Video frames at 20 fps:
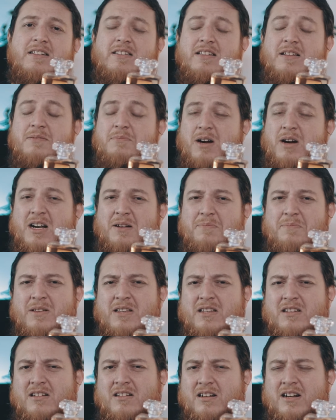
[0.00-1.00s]
There might
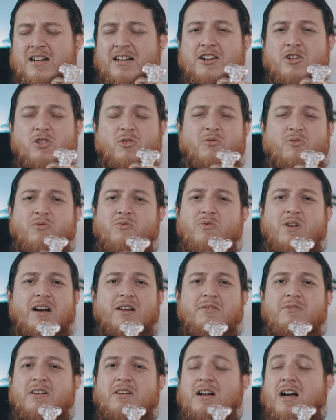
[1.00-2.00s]
be a hint of
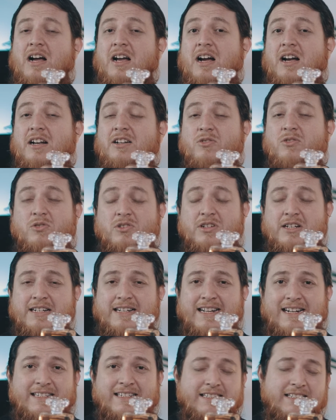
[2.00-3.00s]
vetiver, I don't
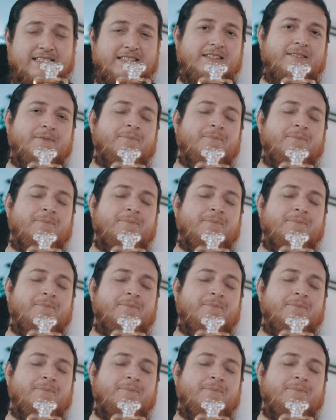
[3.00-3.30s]
detect it.